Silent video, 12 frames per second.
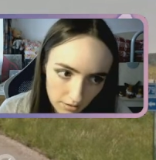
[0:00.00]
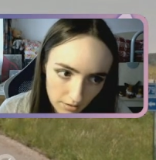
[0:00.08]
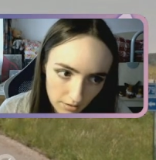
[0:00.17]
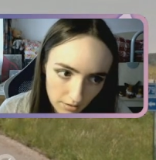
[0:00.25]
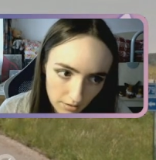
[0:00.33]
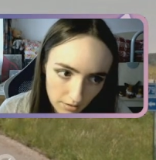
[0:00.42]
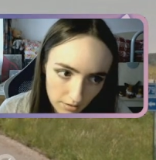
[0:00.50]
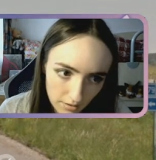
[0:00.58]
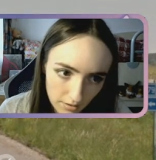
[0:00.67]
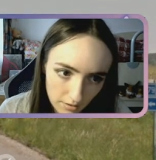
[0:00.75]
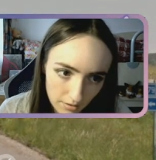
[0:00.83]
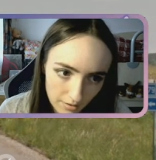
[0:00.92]

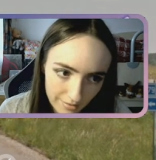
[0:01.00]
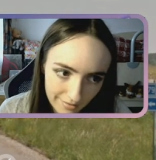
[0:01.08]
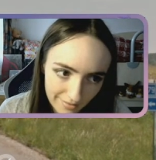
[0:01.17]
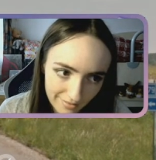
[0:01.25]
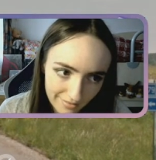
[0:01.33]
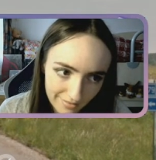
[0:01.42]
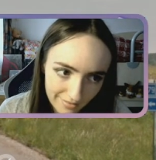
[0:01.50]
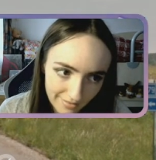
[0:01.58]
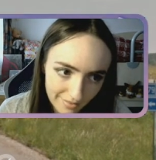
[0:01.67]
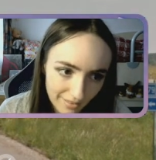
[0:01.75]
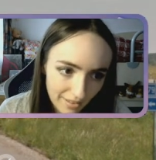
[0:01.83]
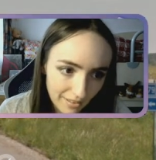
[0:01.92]

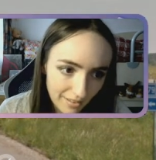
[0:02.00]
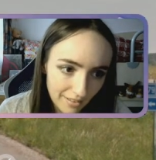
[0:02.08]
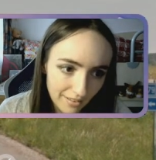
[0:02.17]
(no one is talking)